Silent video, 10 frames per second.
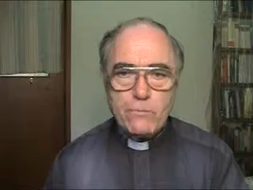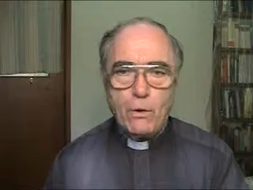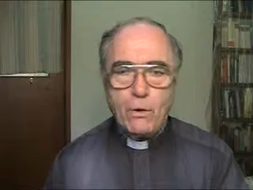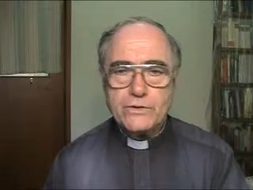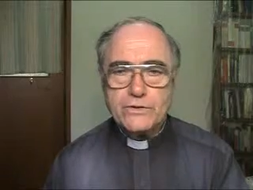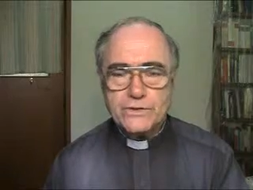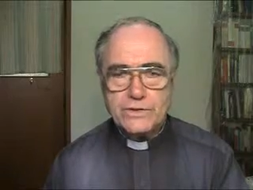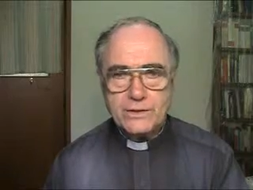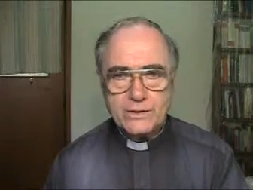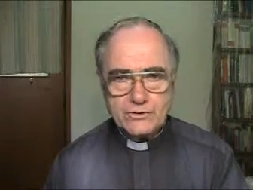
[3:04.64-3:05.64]

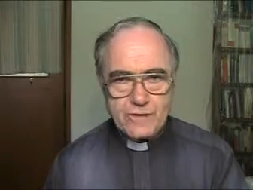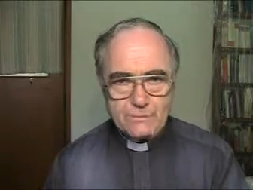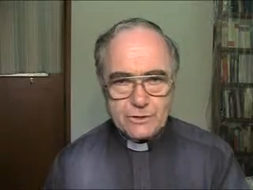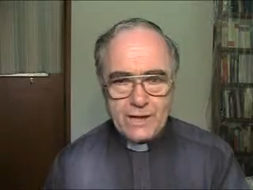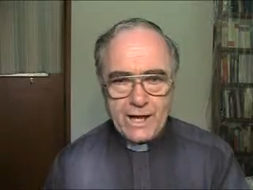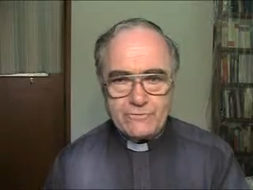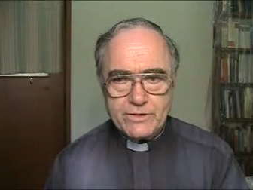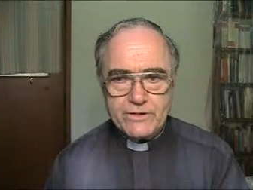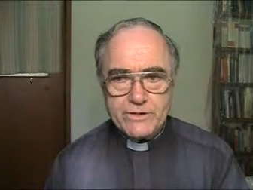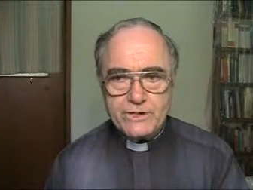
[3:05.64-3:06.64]
reports, chapter 9,
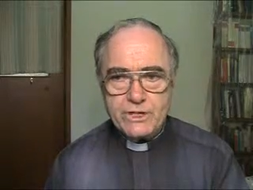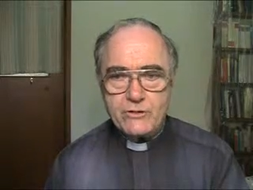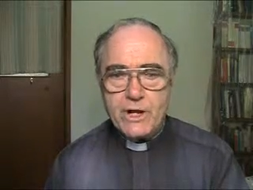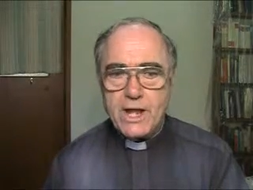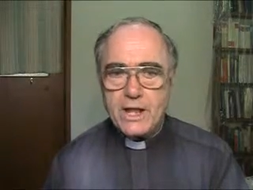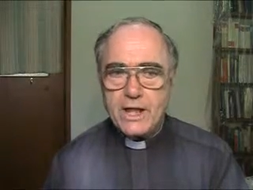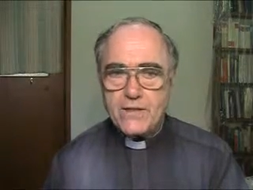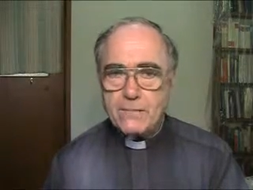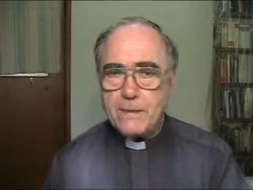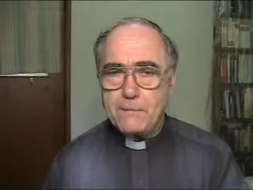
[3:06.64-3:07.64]
verse 33,
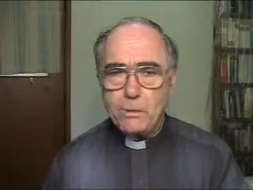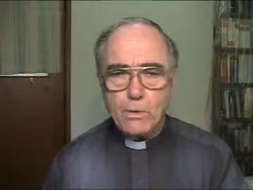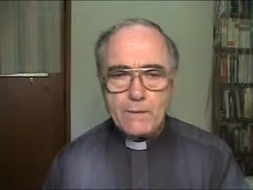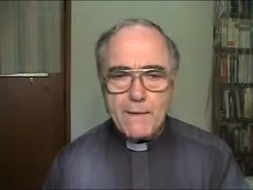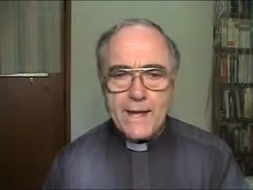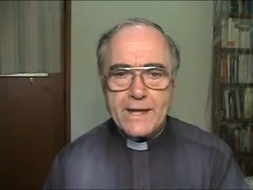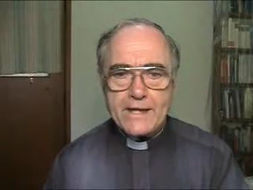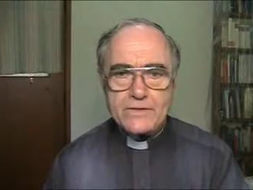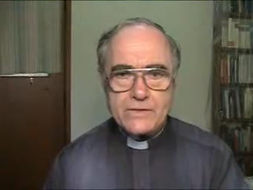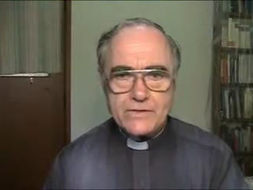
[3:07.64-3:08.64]
the people were
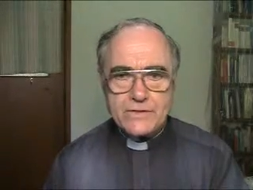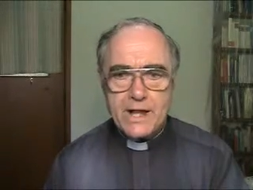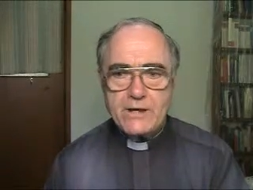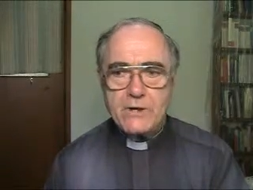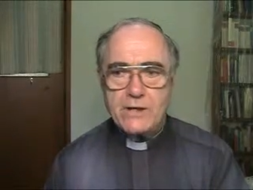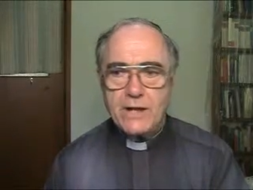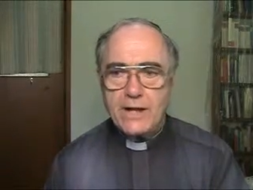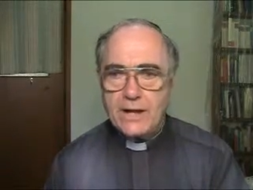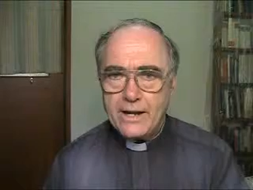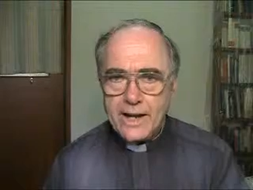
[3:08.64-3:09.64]
amazed and said,
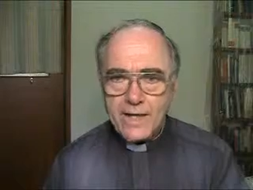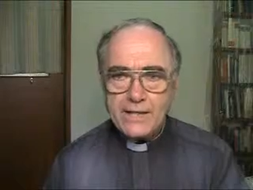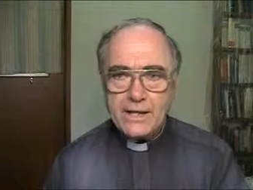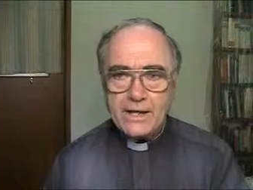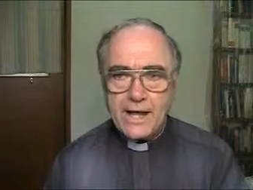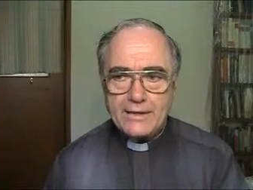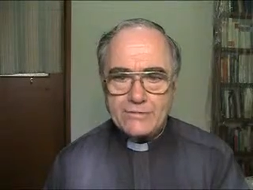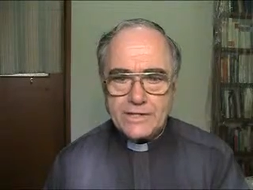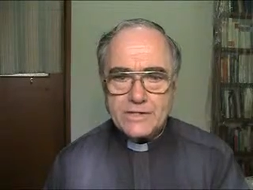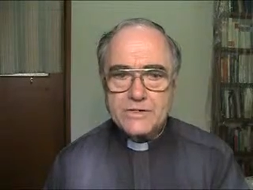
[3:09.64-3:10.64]
Nothing
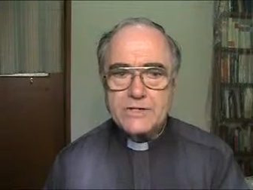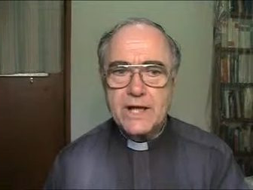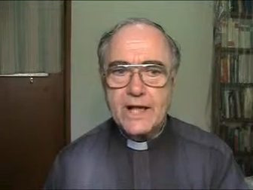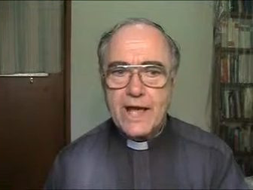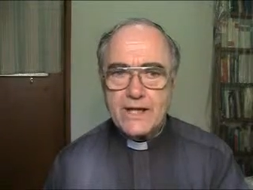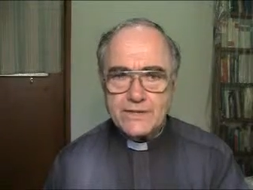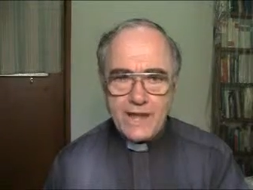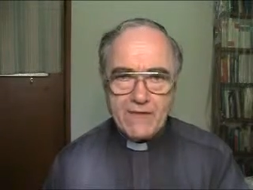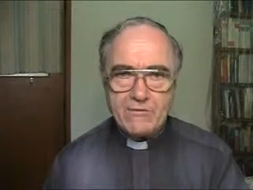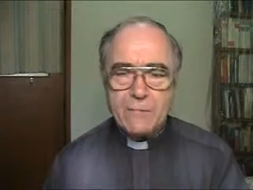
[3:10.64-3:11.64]
like this
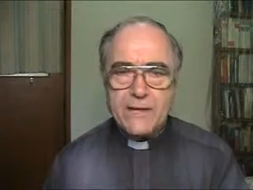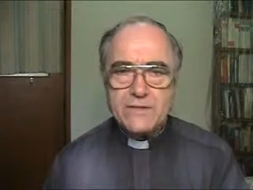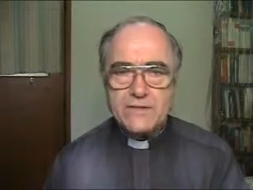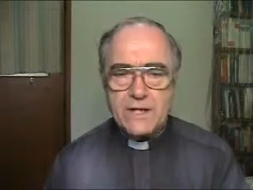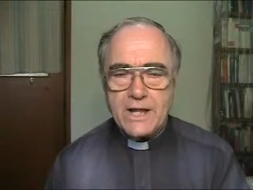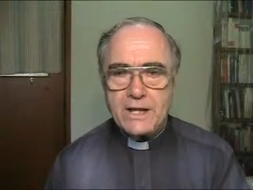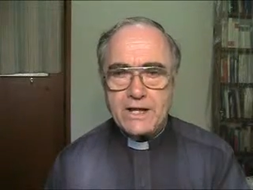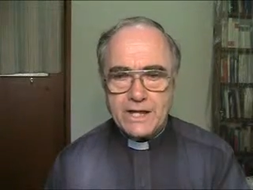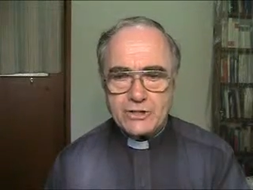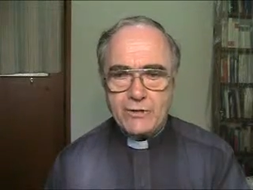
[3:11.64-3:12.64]
has ever been seen
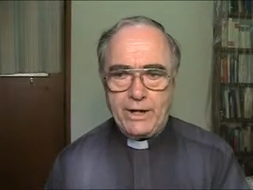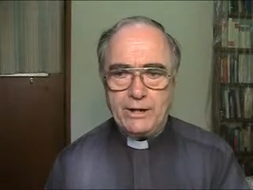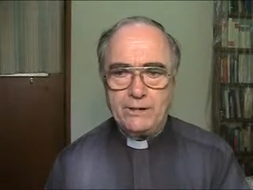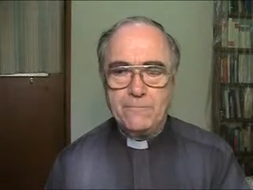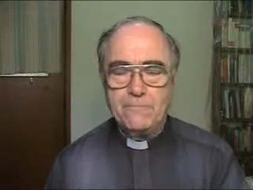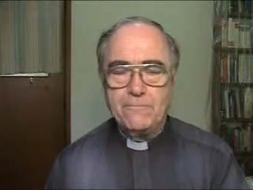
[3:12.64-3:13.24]
in Israel.